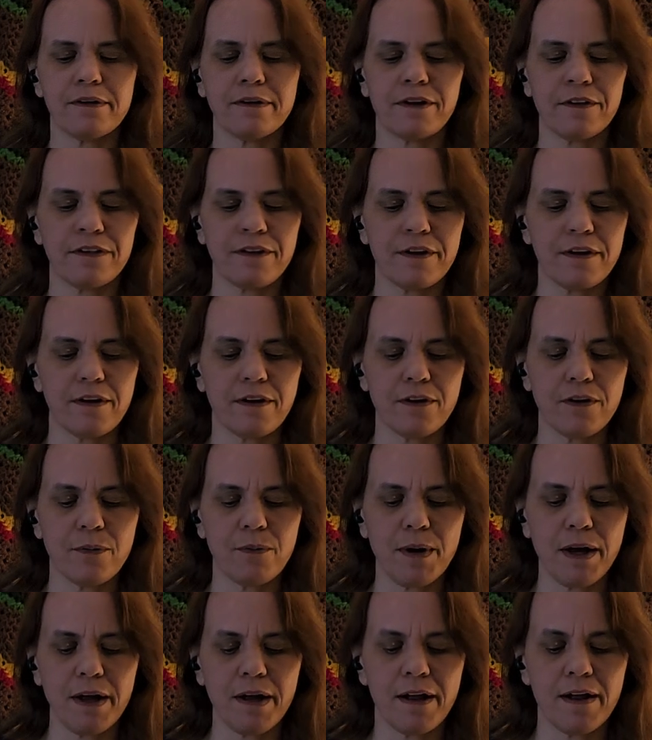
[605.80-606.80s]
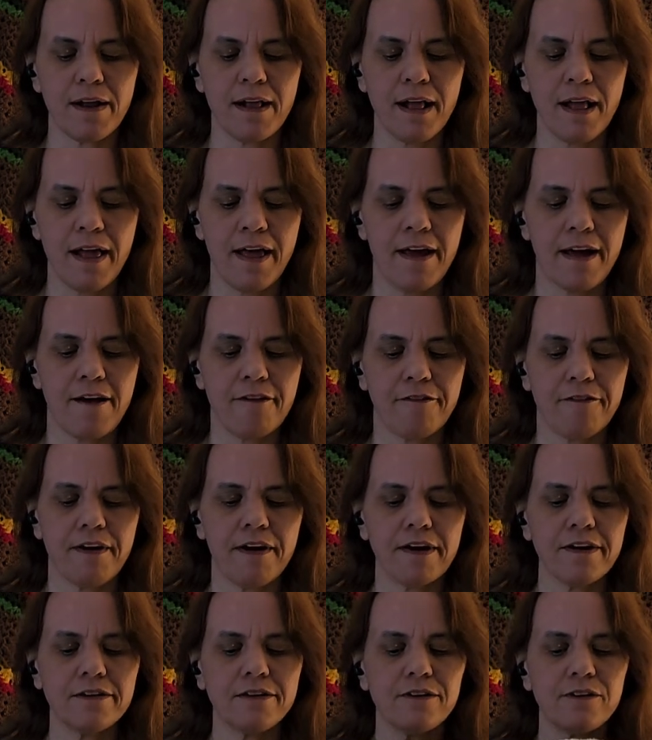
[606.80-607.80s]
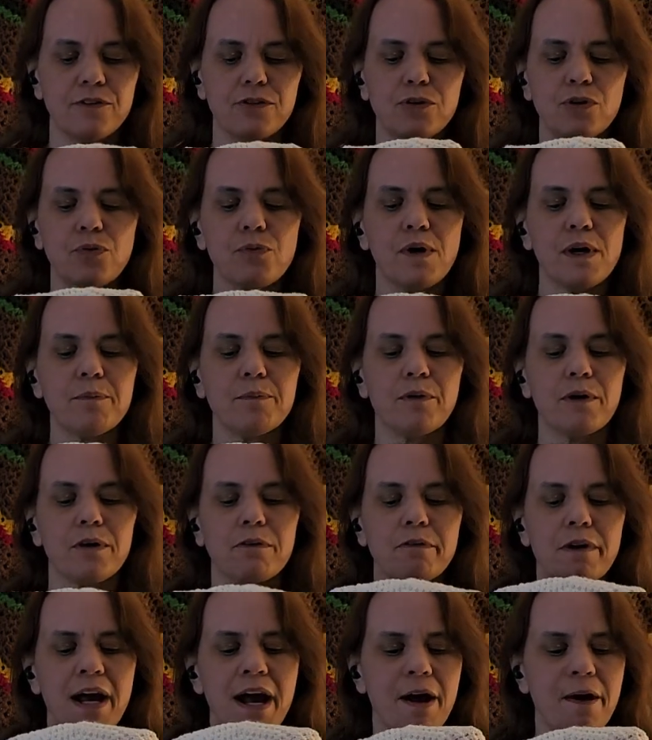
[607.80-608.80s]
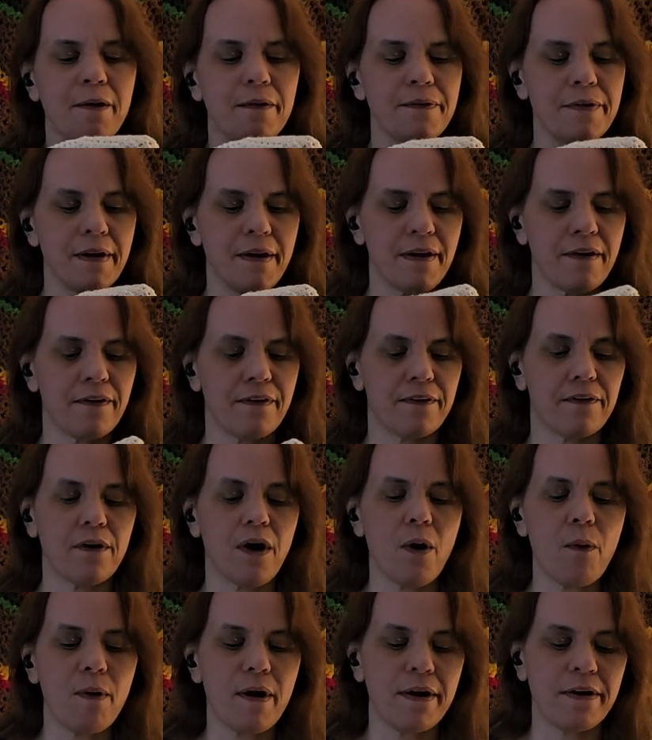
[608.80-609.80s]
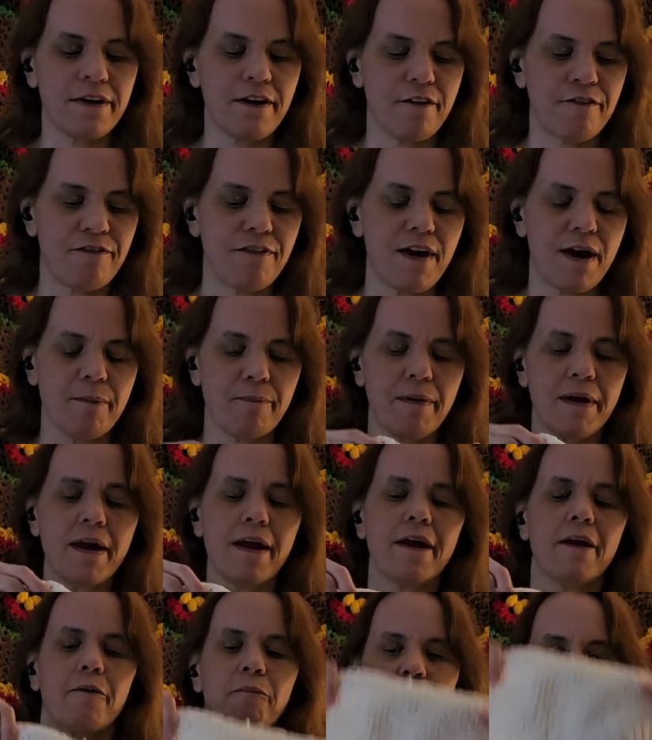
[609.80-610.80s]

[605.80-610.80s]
I thought, you know what? If I just do one more round, it's going to fit me.